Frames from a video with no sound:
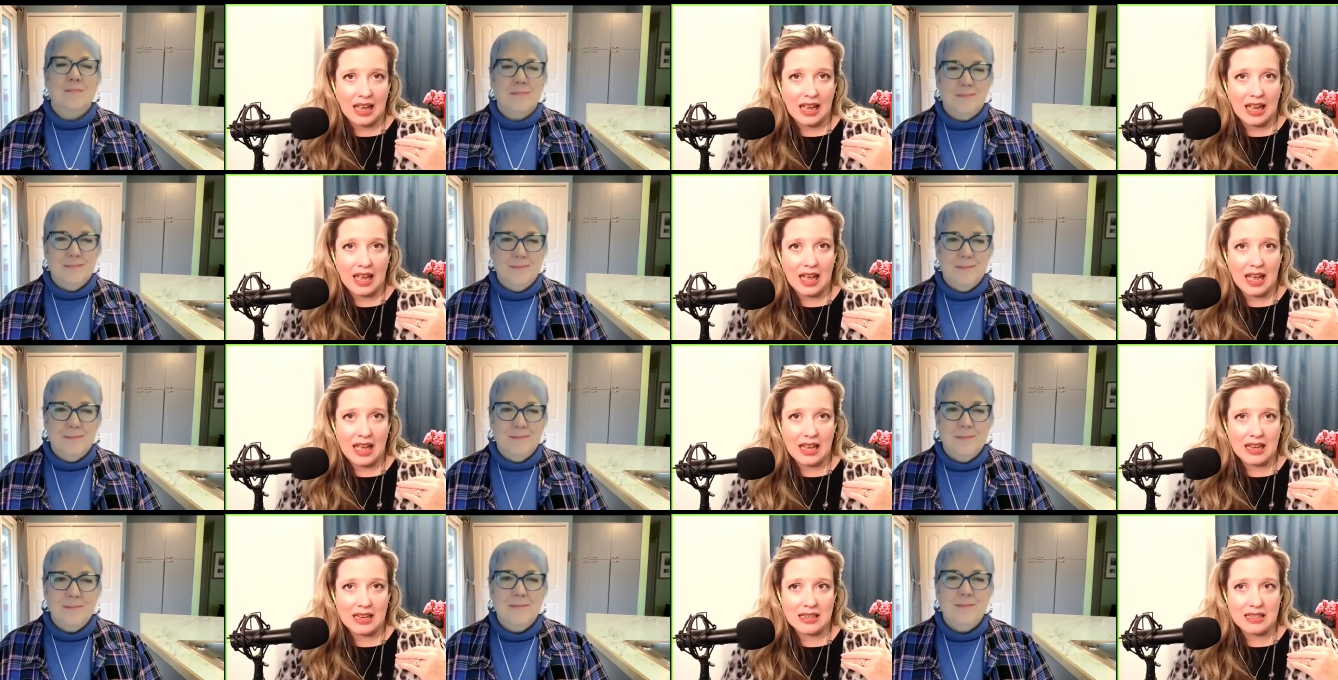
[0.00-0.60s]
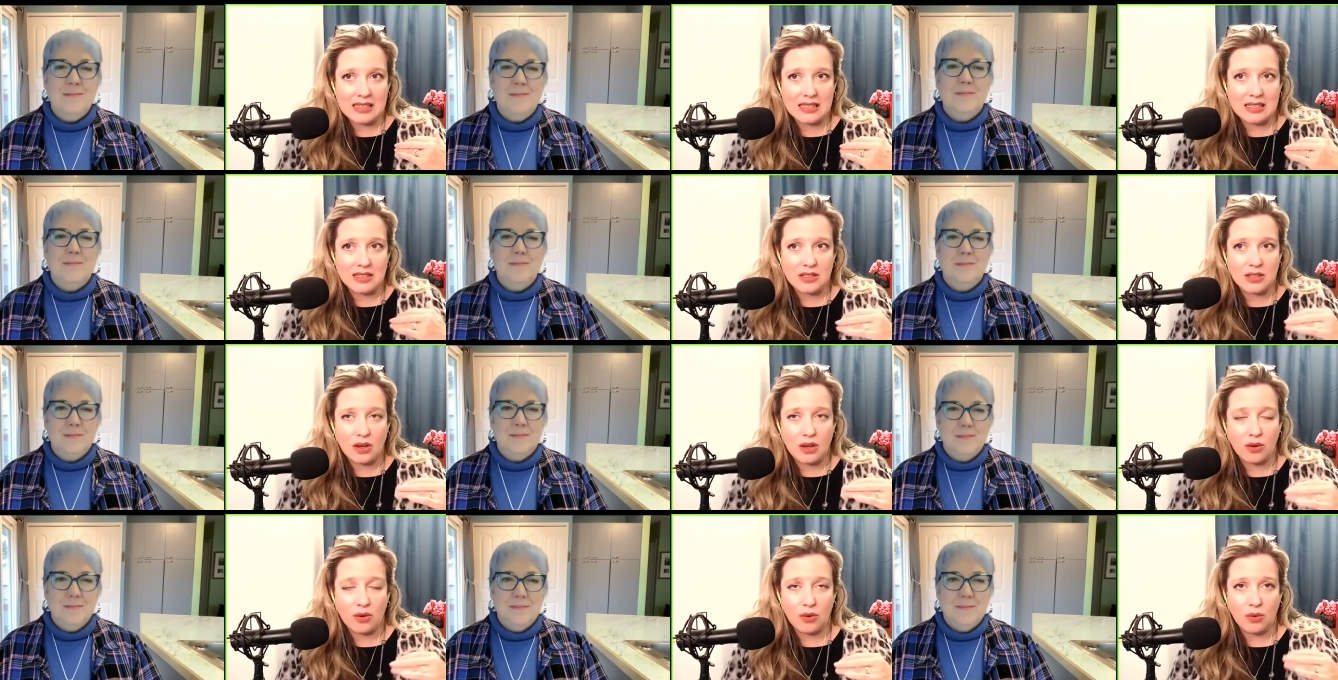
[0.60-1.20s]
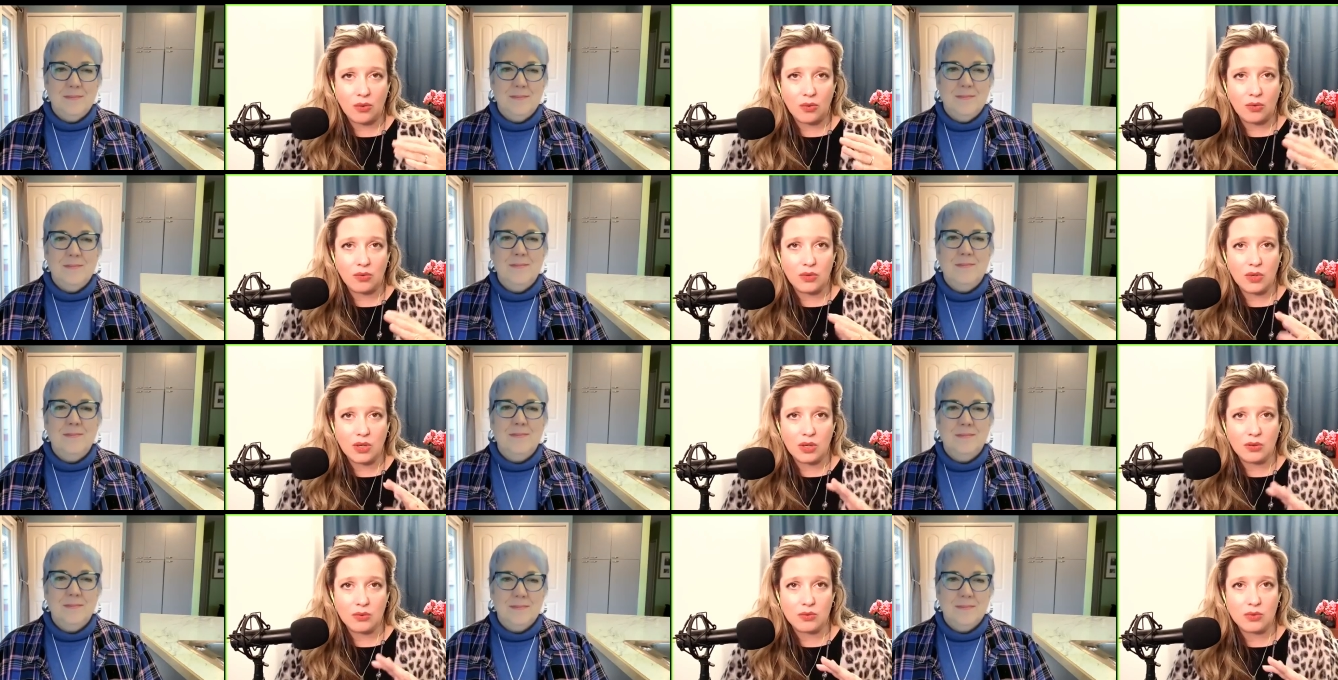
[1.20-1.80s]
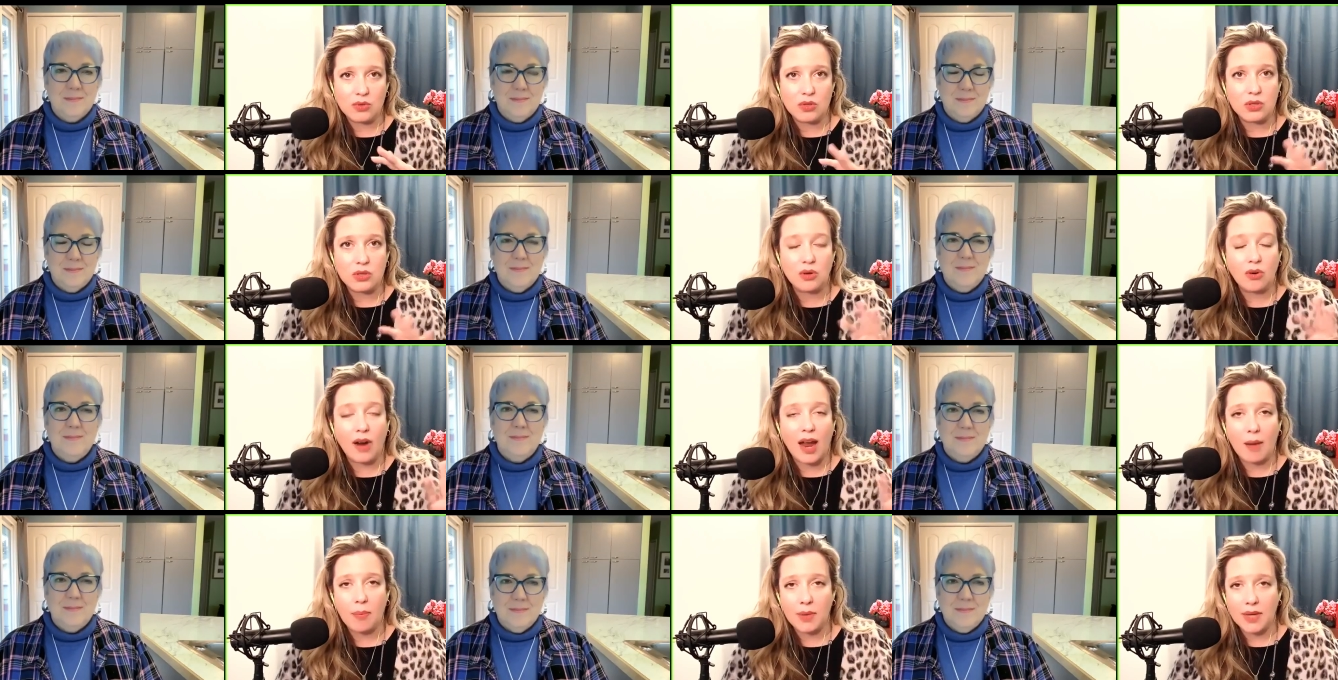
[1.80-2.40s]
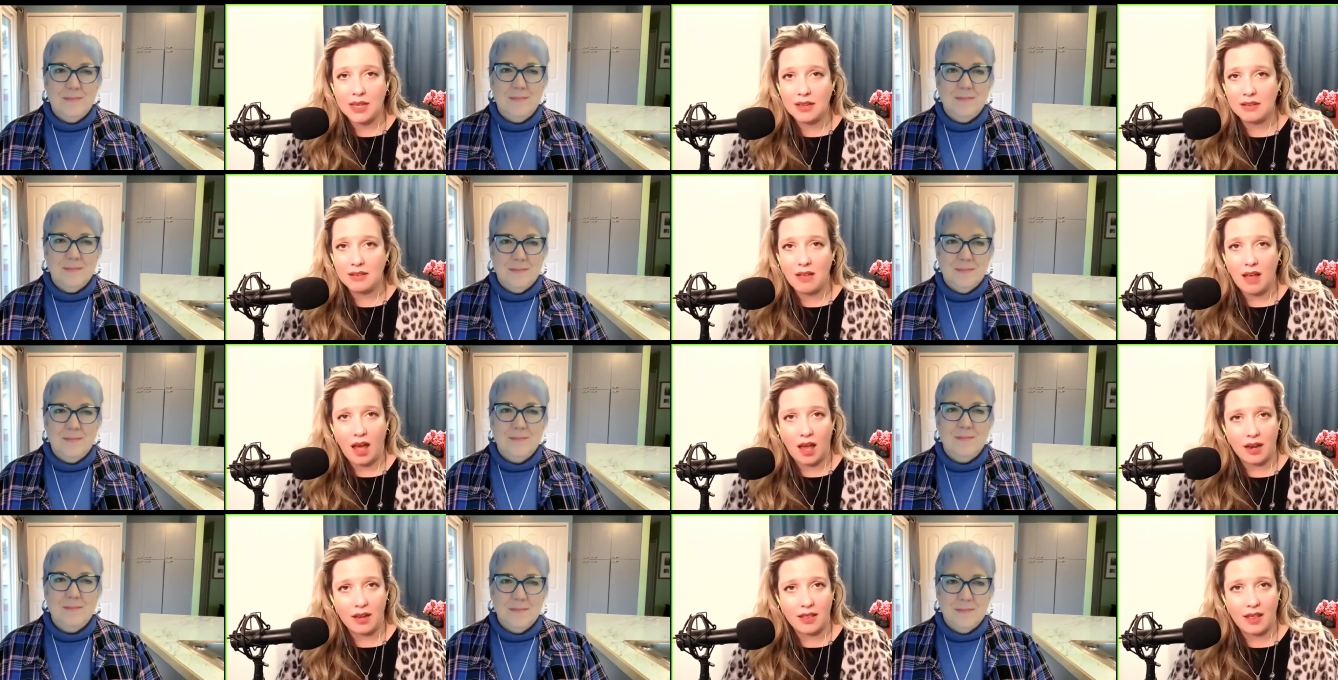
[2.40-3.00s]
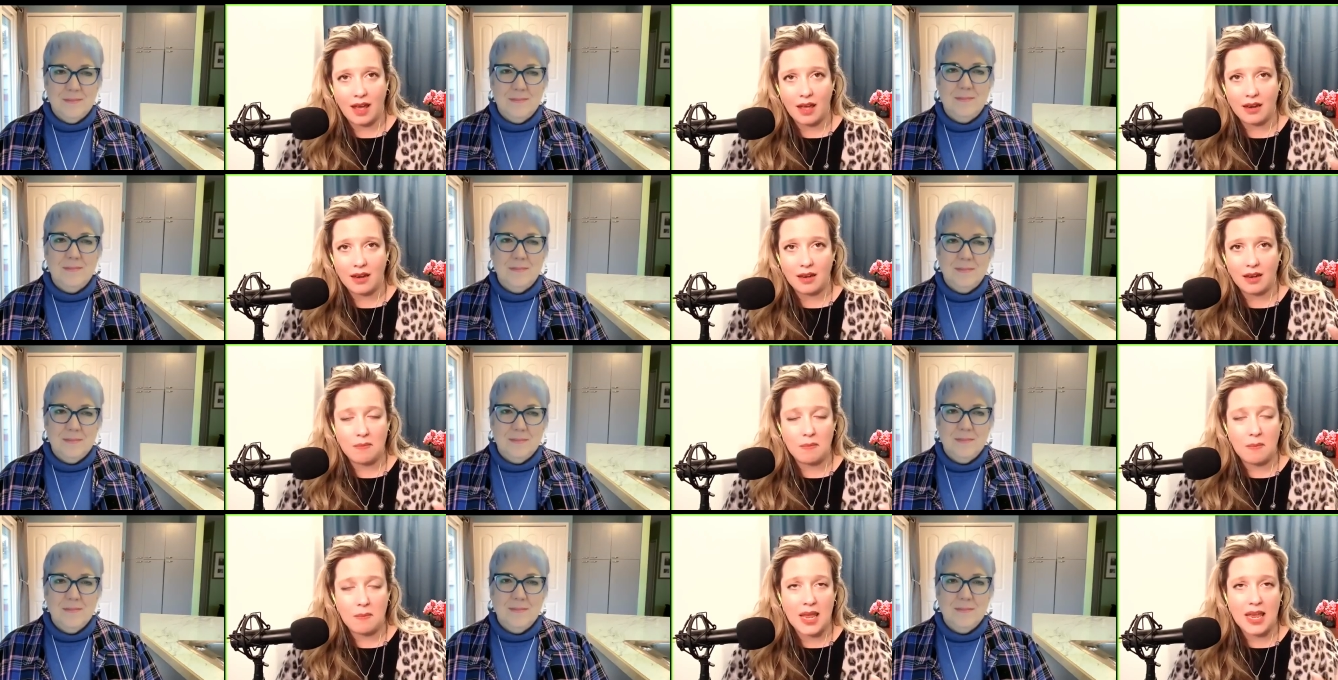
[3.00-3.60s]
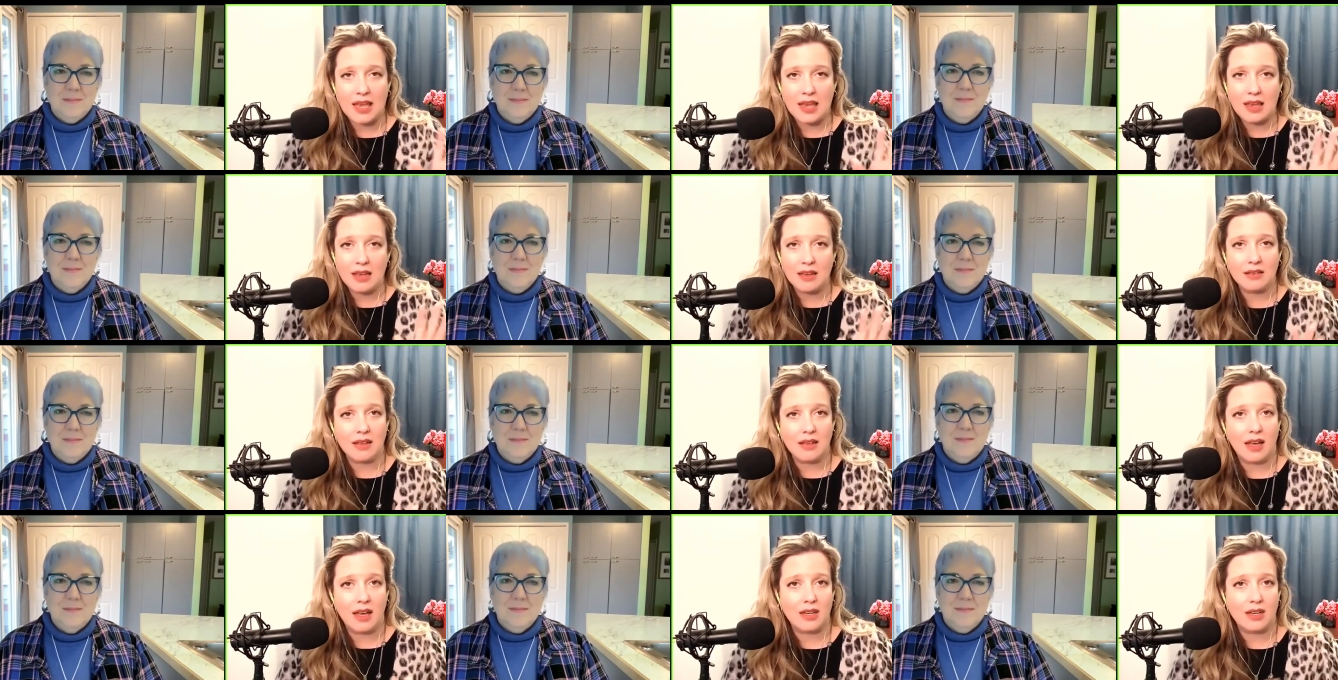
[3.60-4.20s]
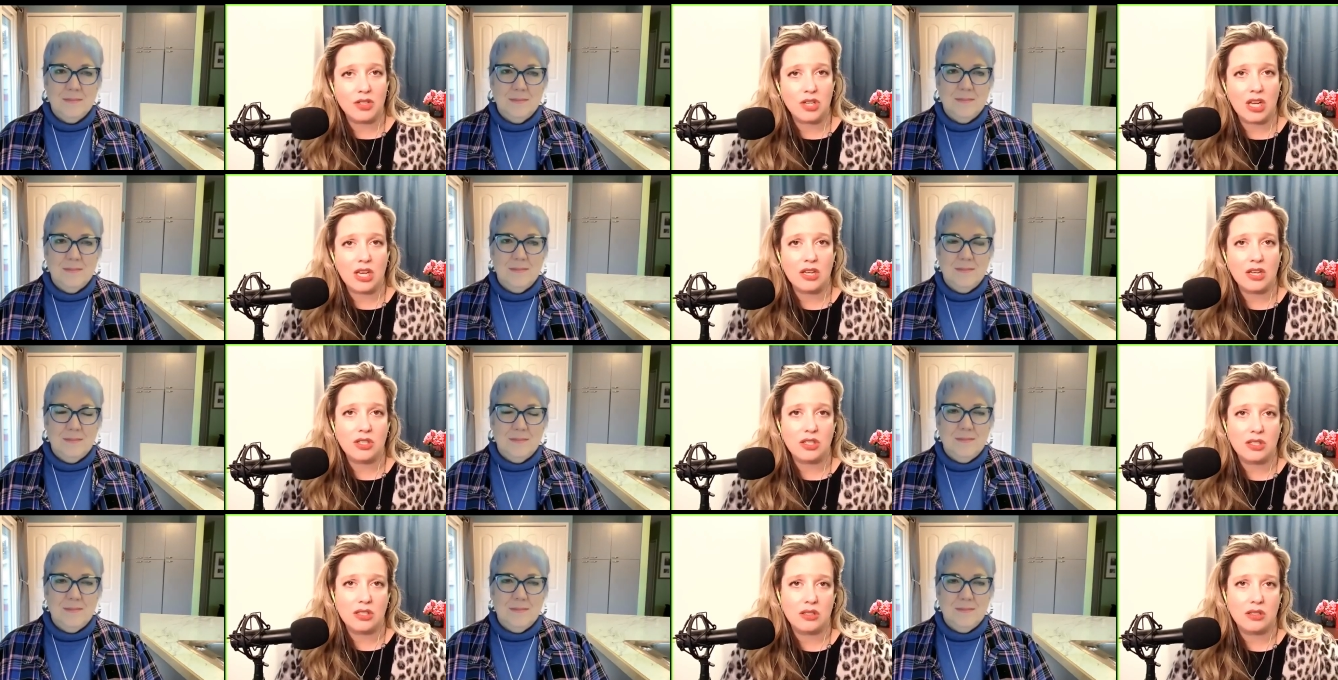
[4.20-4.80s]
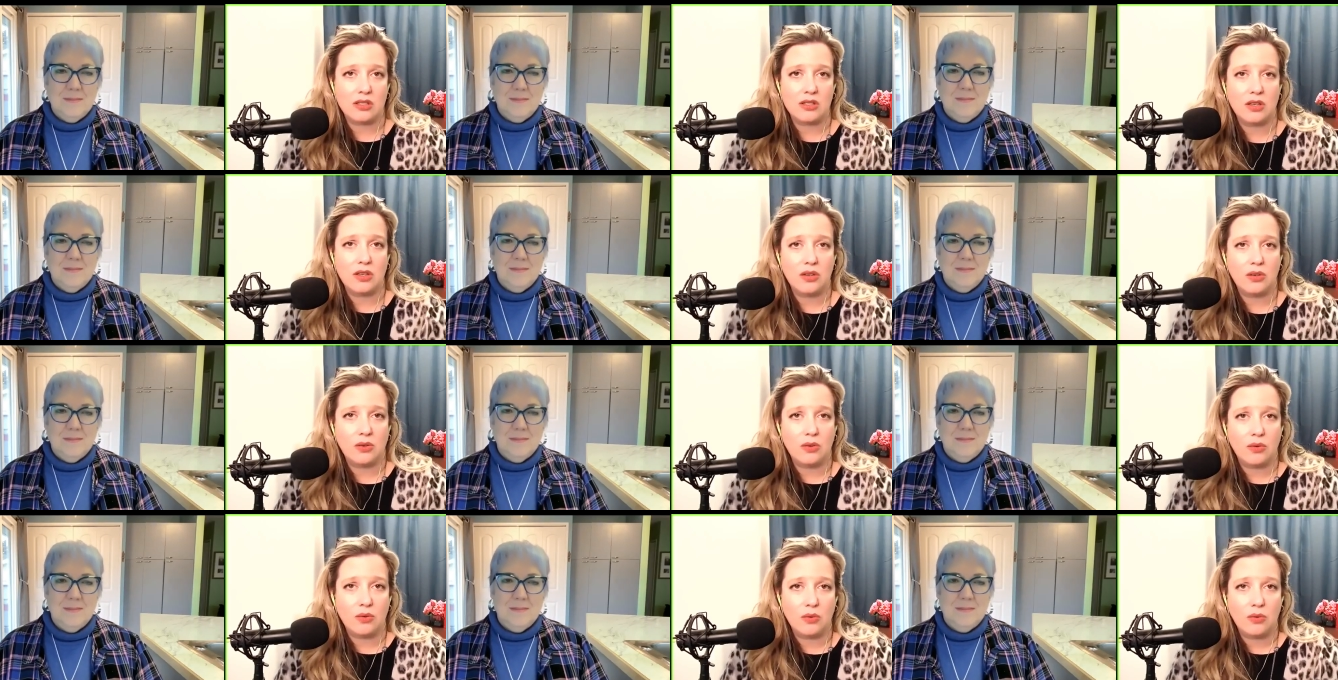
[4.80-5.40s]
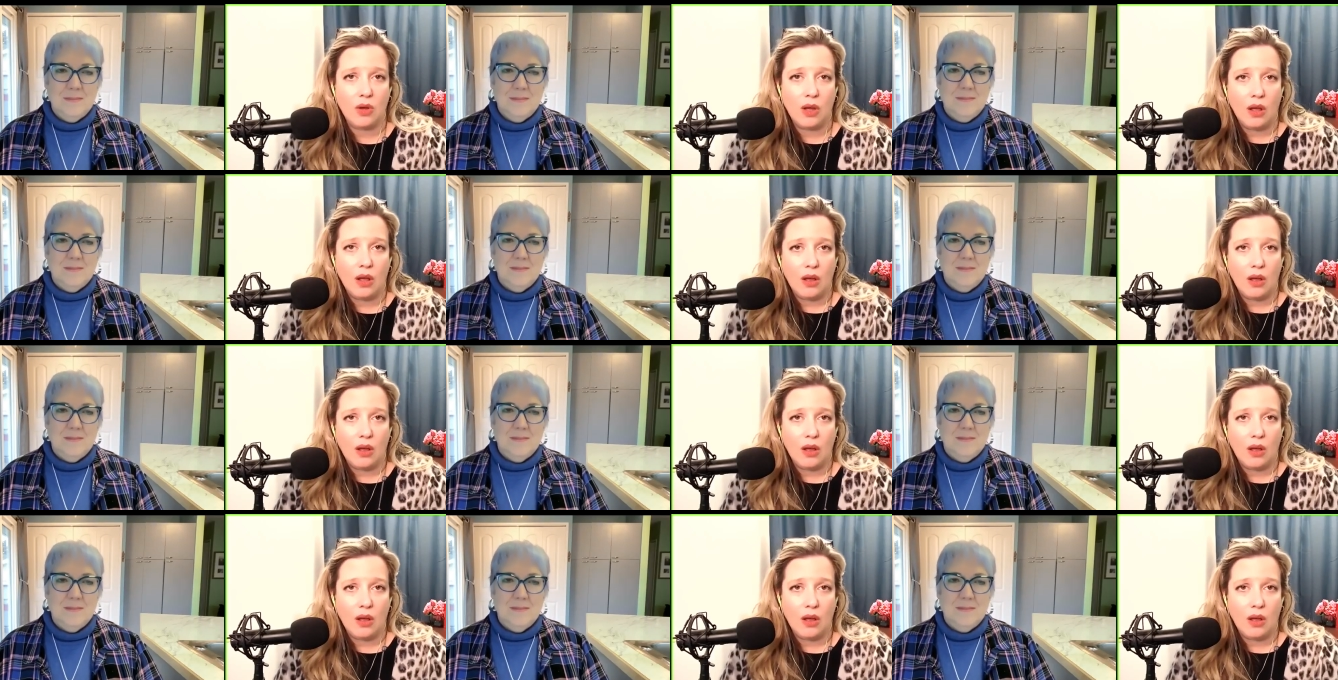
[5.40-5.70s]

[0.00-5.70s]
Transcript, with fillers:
Speaker 1: And so, you know, scrapping a lot of that and making a lot of changes to